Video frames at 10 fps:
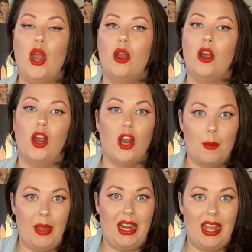
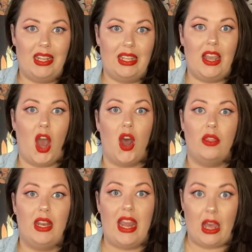permanently on
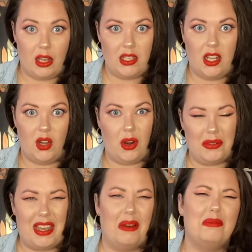the nail until it grows
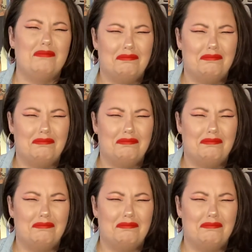out.